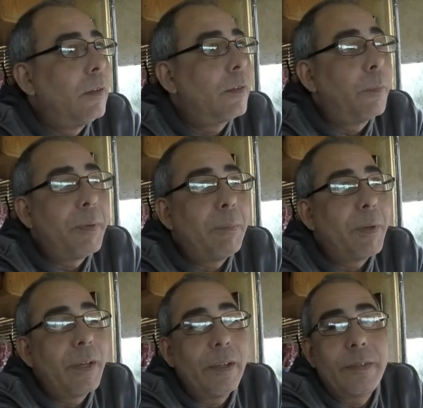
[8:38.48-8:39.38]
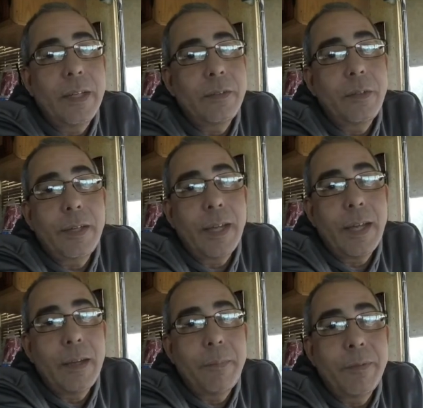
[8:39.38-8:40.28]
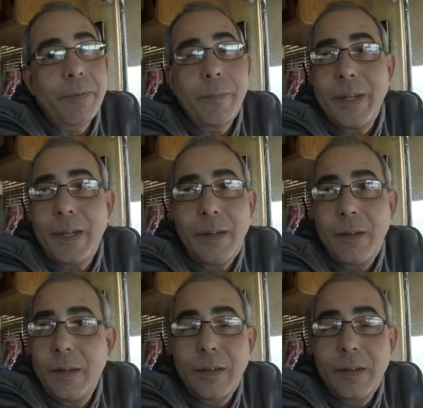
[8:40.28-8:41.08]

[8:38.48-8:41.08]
To some people, I guess that's okay, but for me,